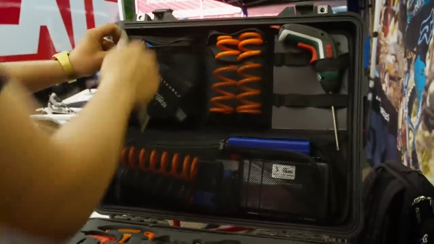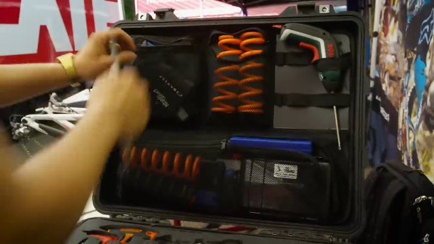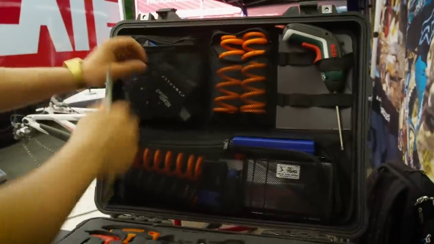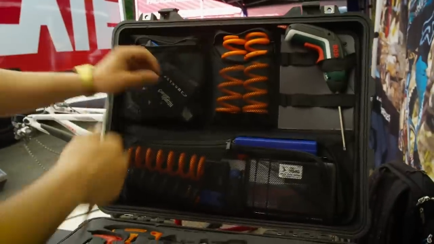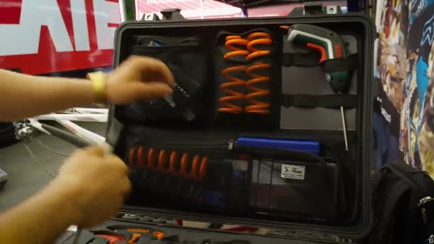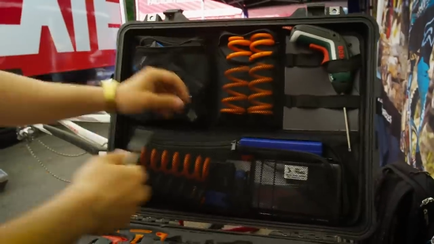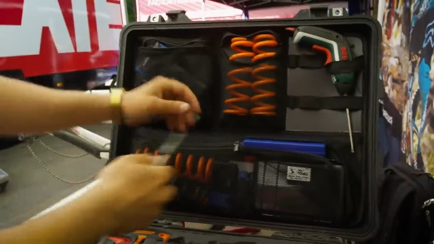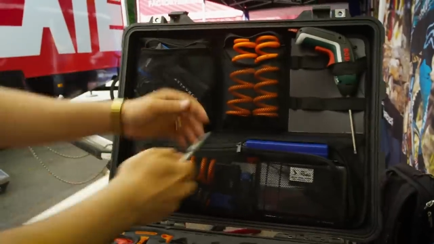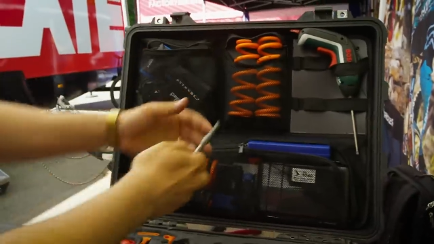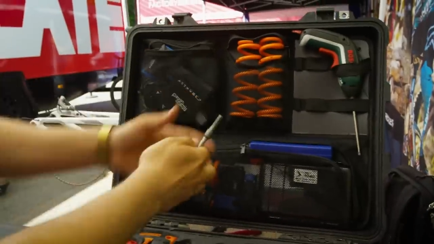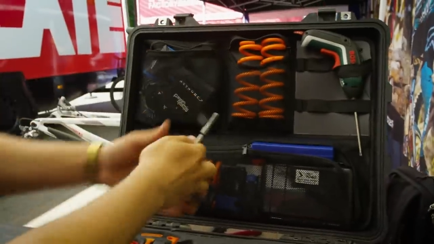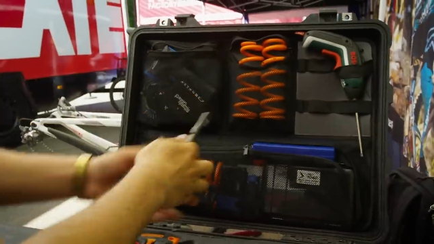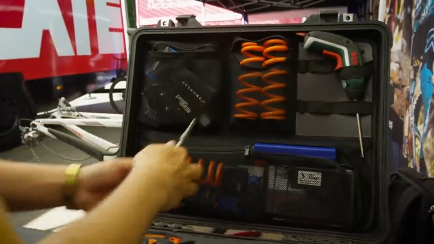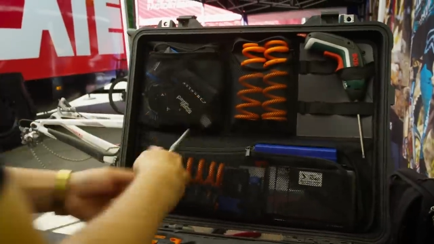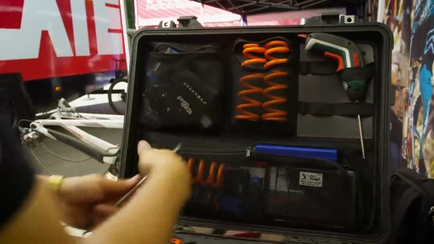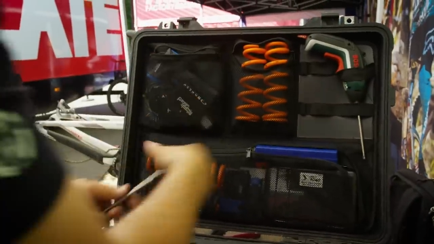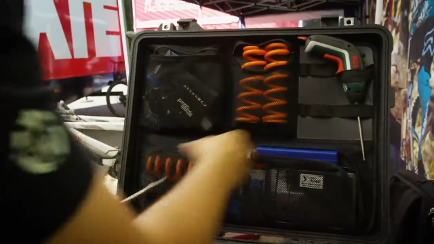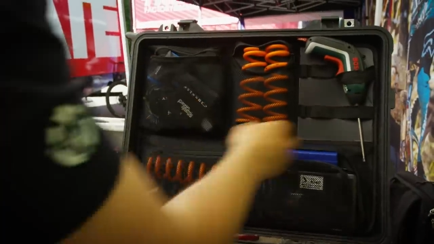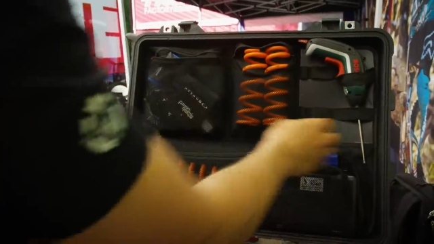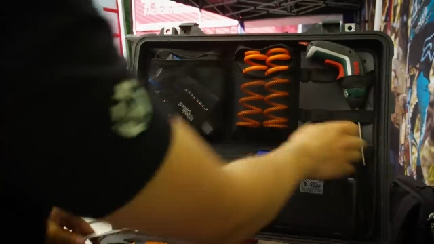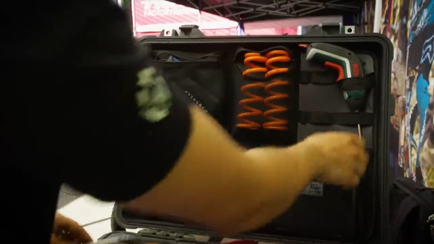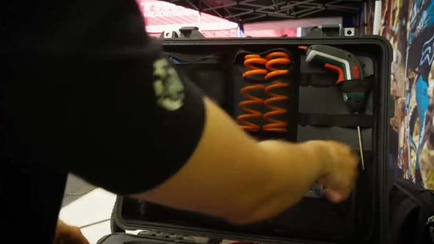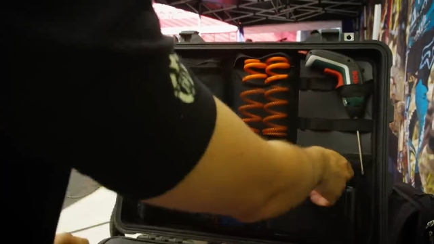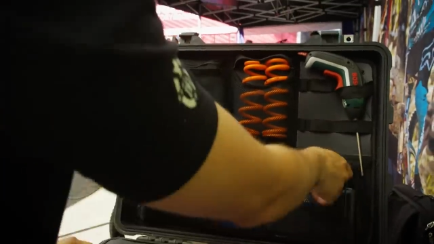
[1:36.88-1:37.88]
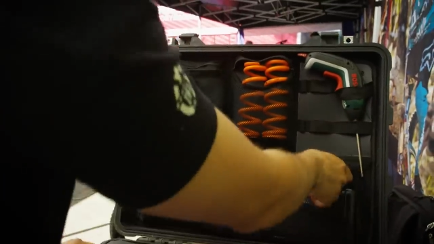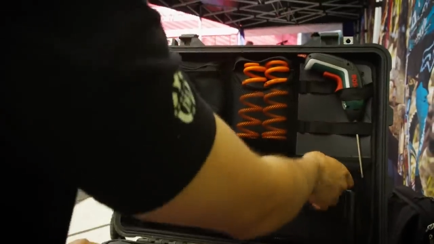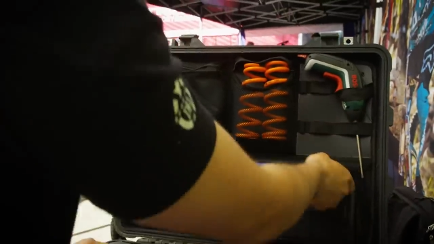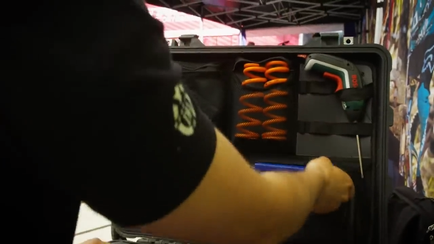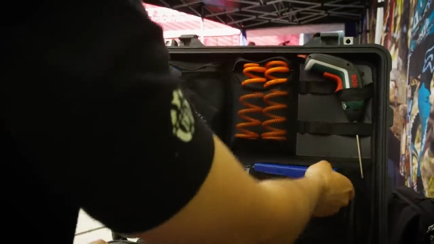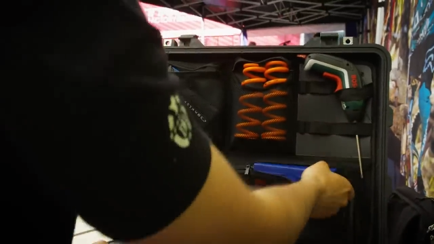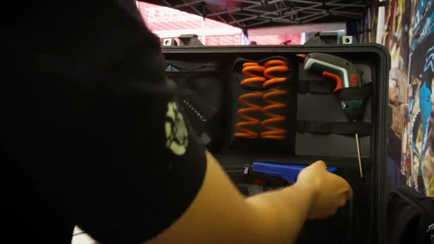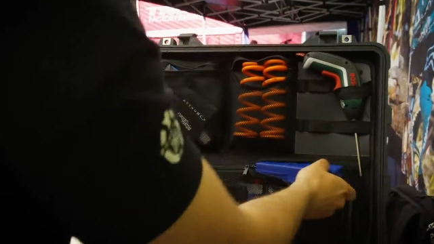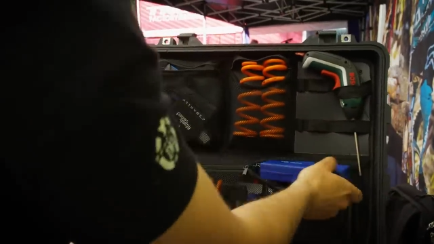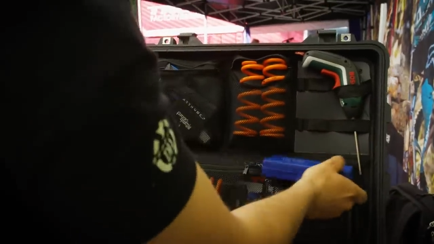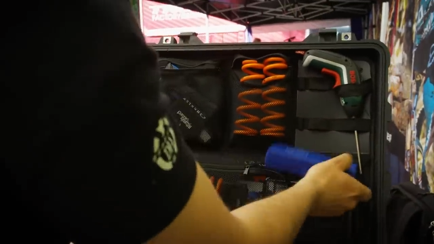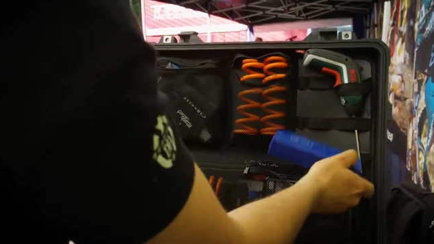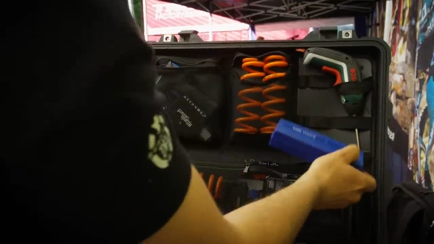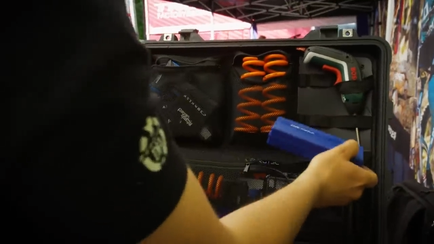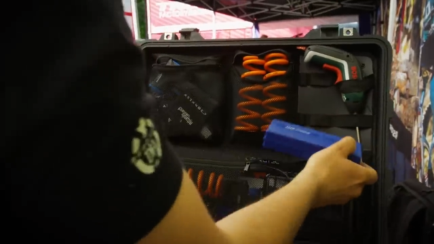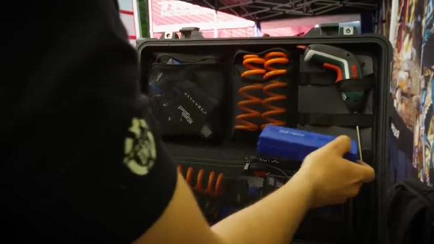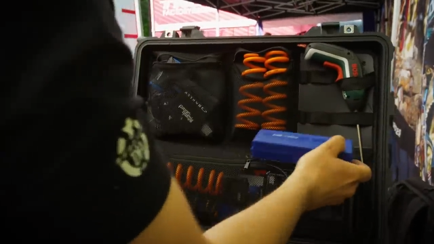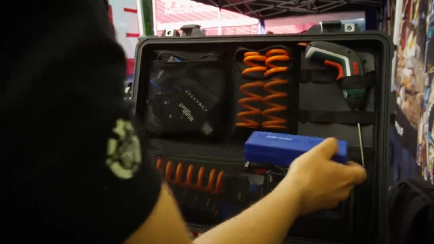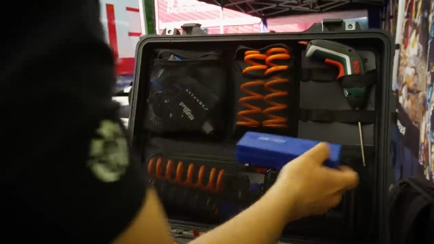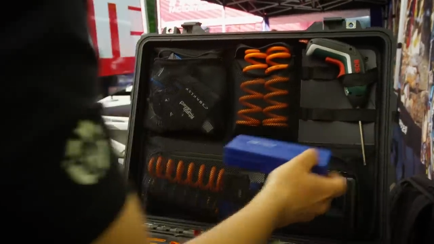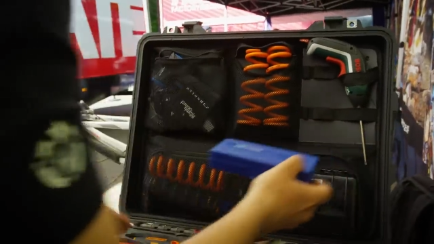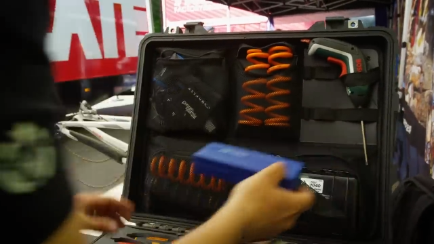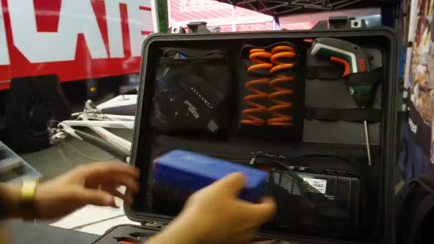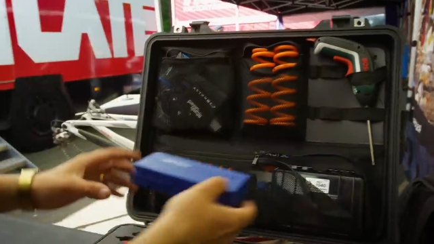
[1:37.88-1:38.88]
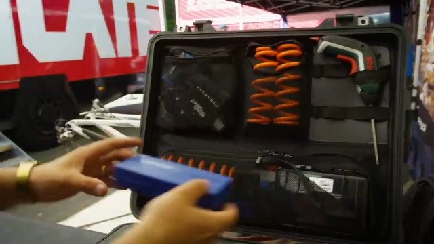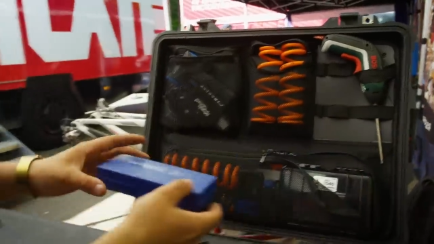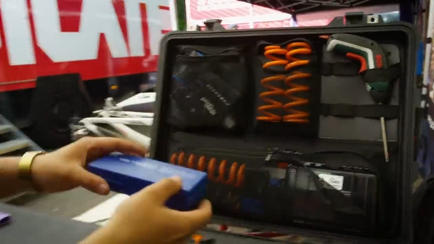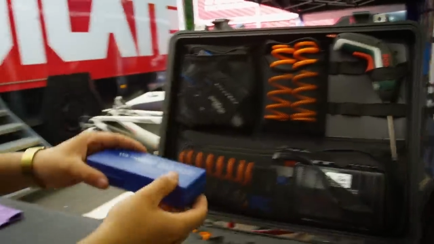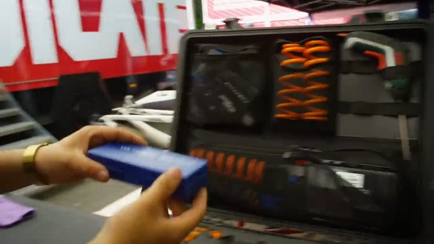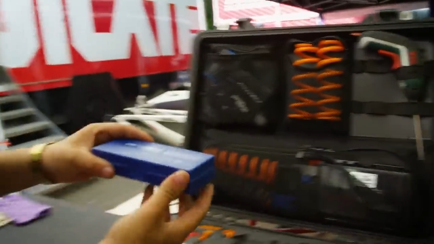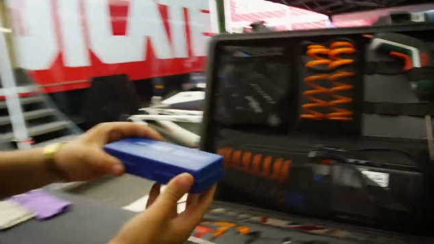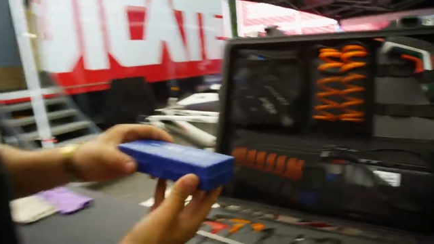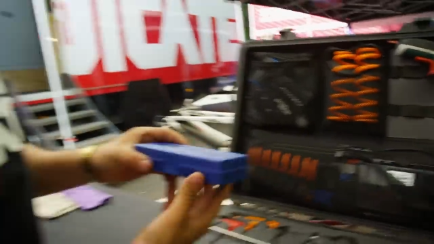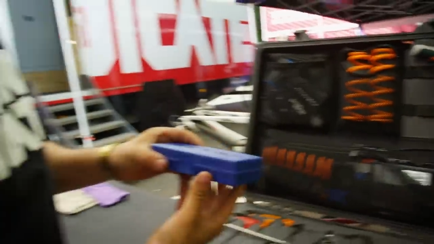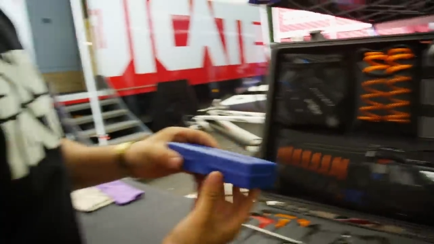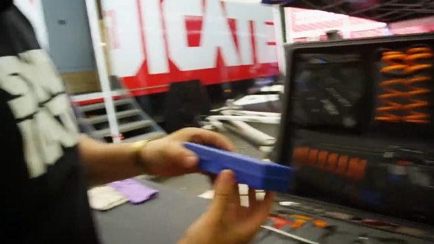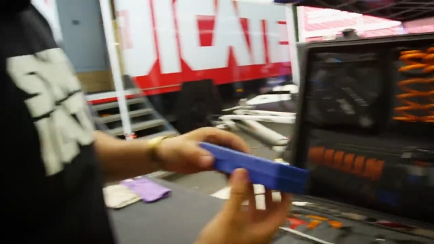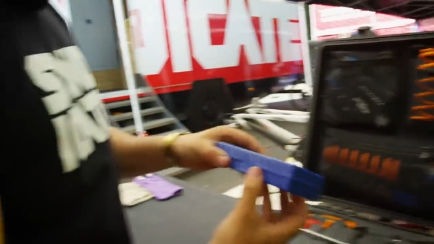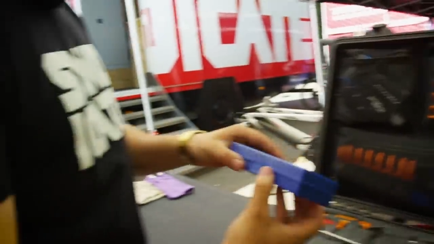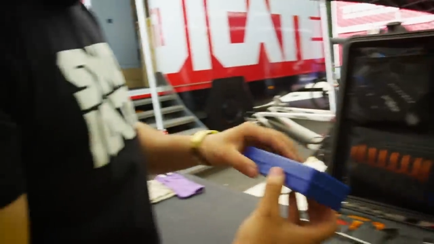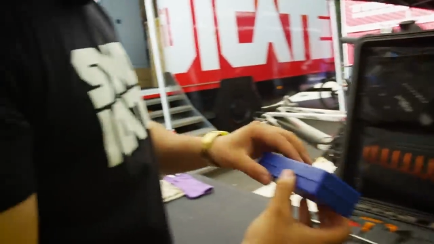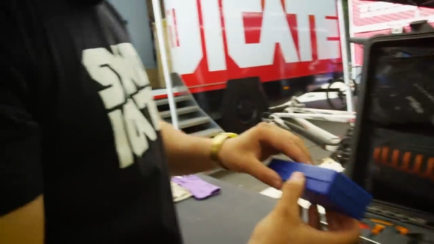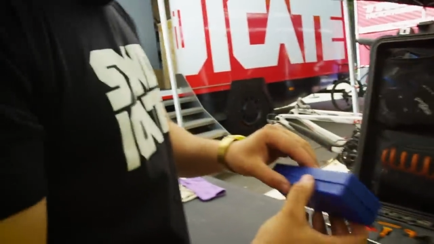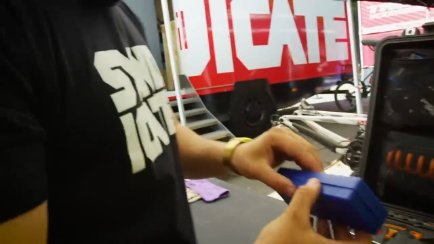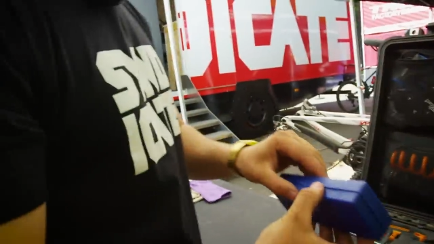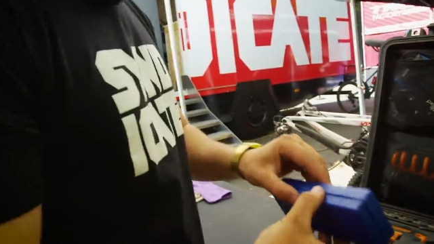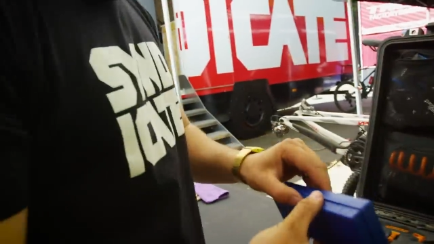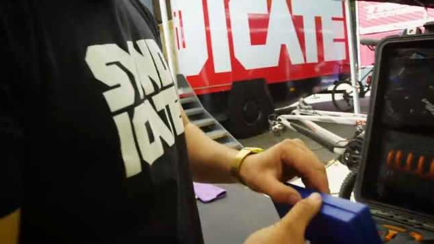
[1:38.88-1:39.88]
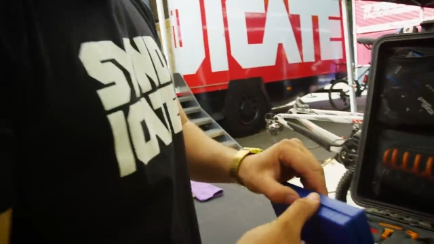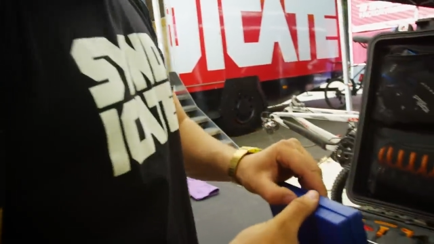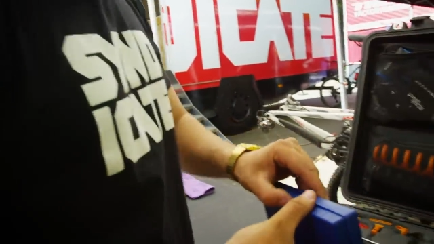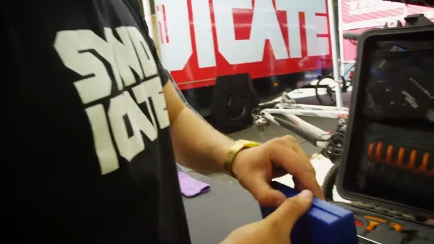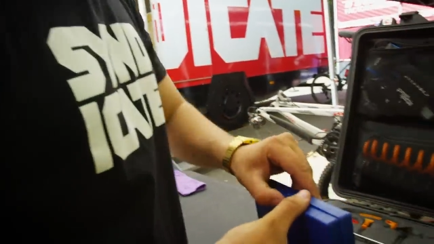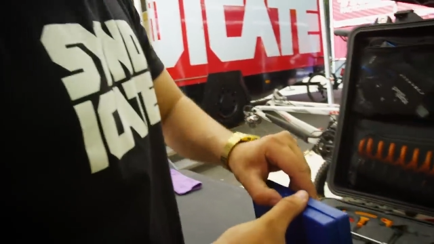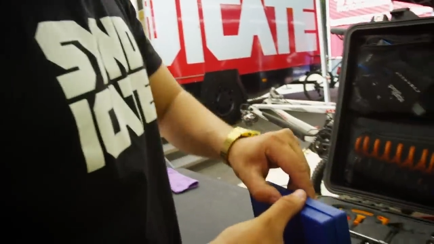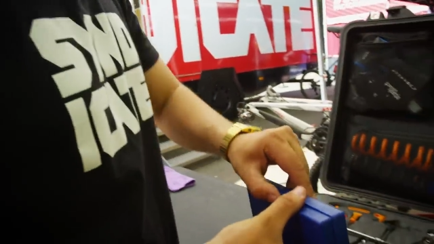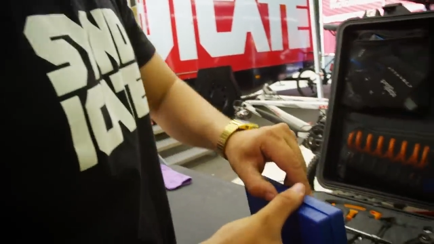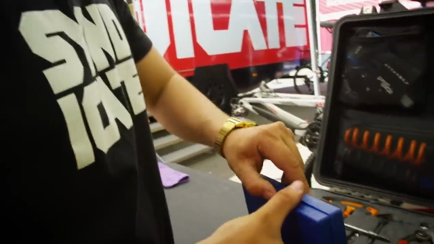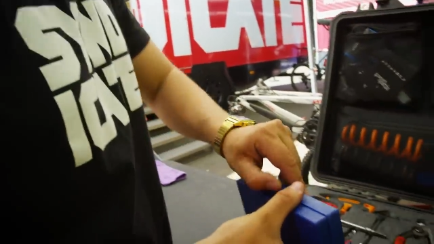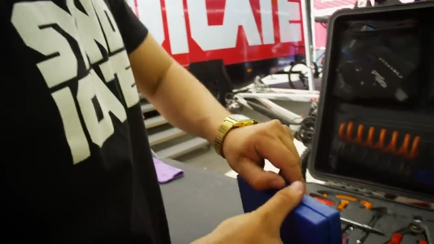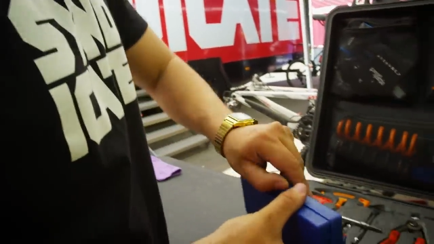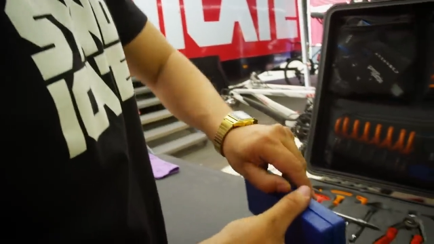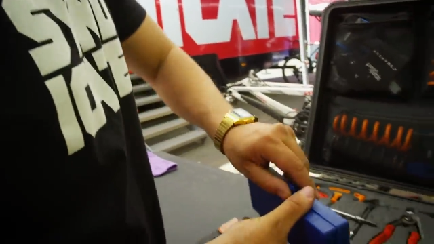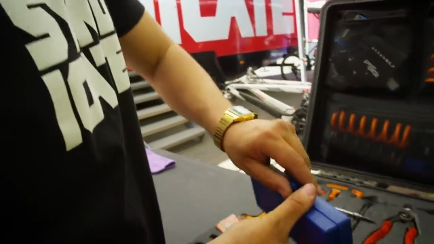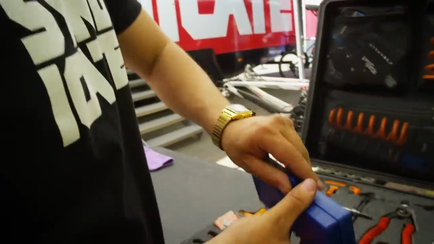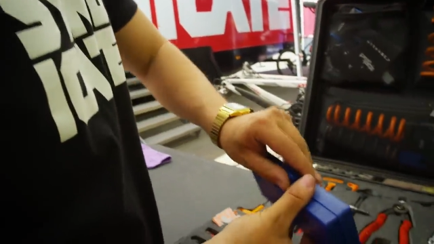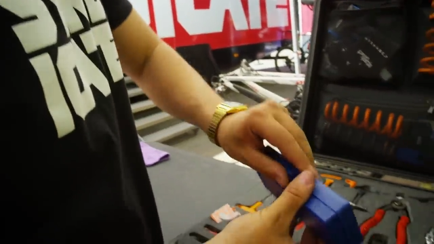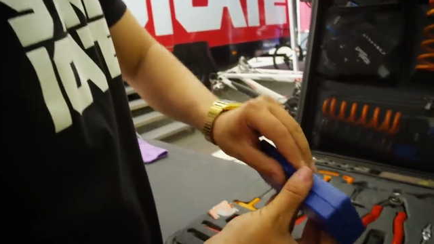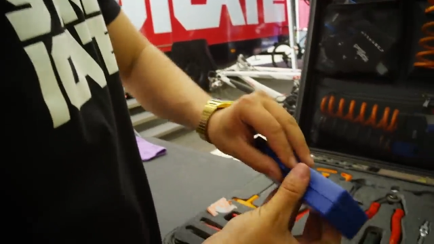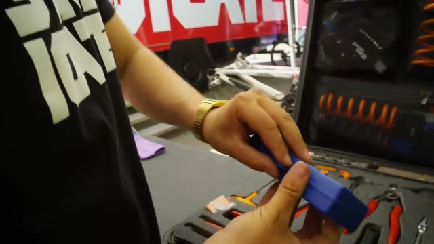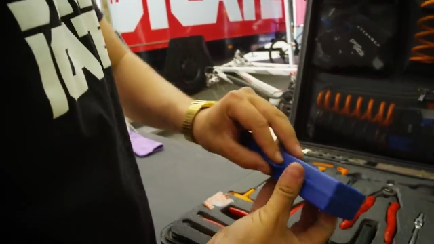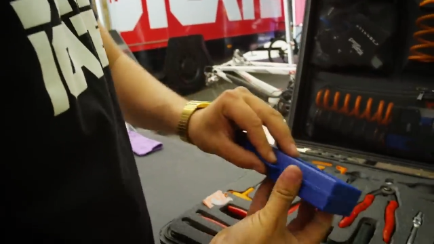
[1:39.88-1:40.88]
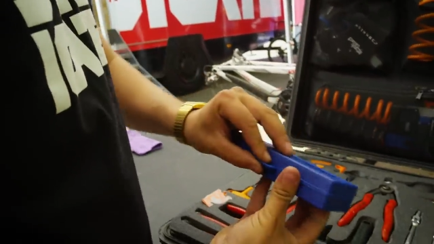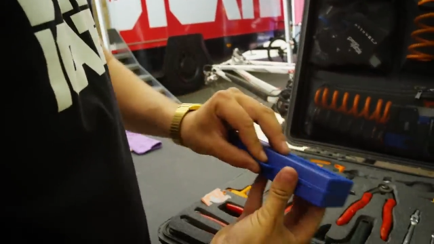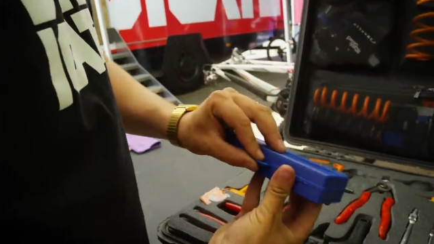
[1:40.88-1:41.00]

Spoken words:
No face is visible, so there are no lips to read.